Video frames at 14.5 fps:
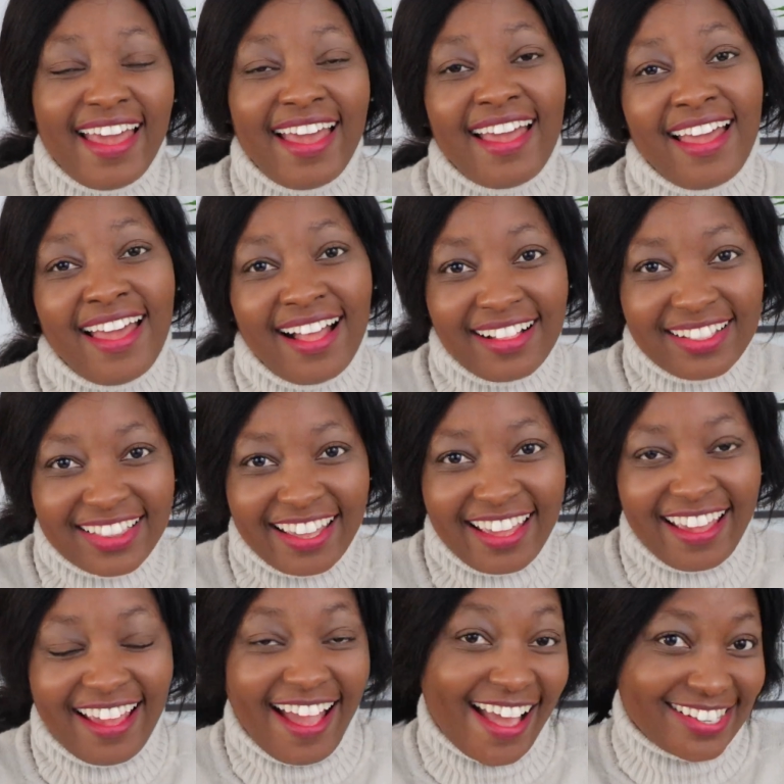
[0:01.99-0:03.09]
a
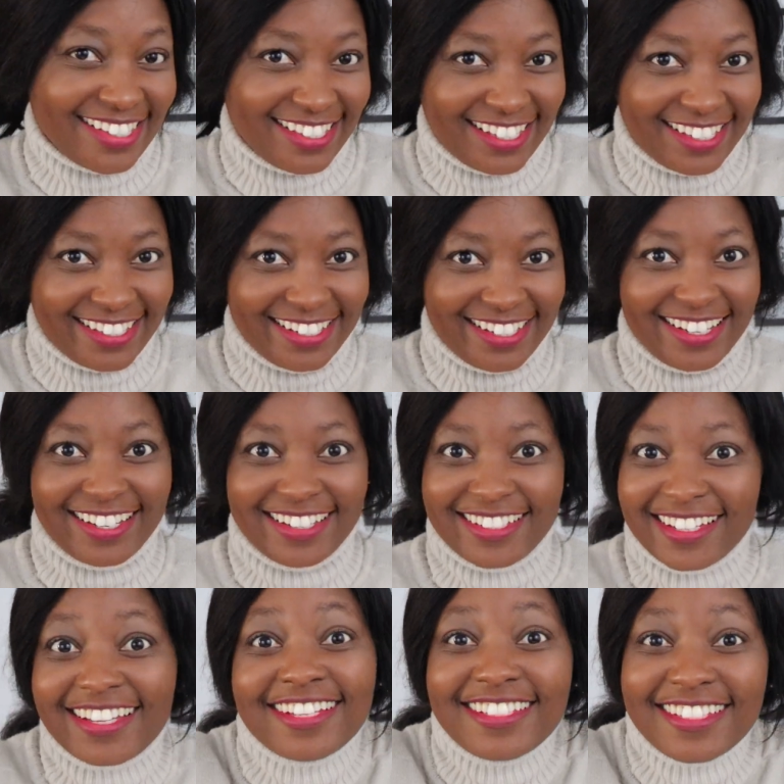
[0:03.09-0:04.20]
healthcare
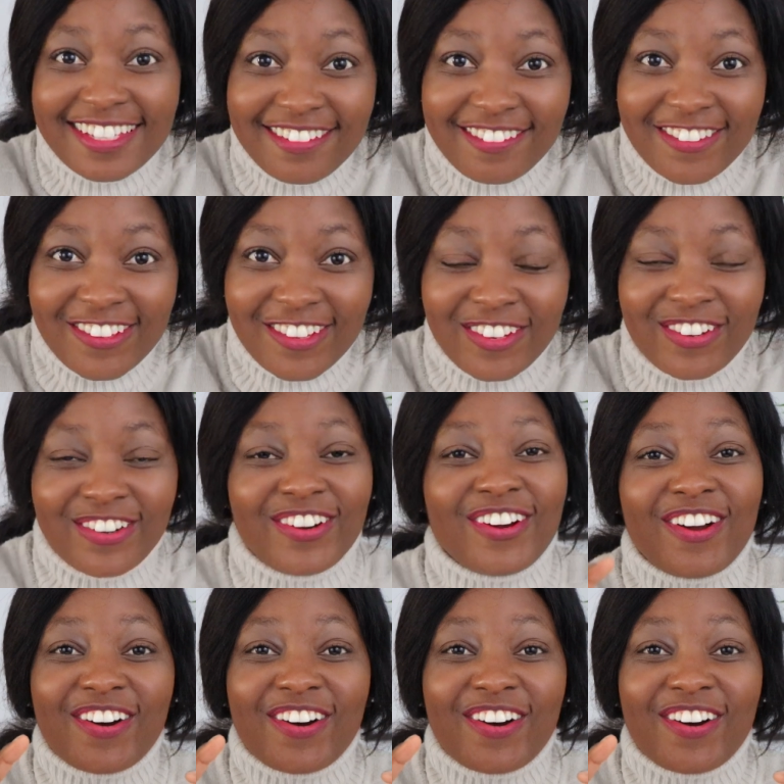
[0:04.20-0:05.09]
assistant interview.